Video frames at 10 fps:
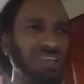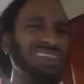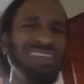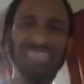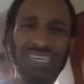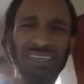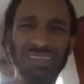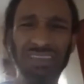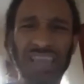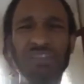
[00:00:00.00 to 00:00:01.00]
You see,
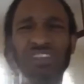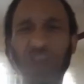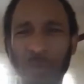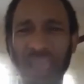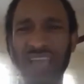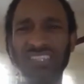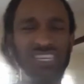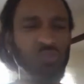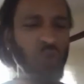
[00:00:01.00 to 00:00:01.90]
that dumbass shit,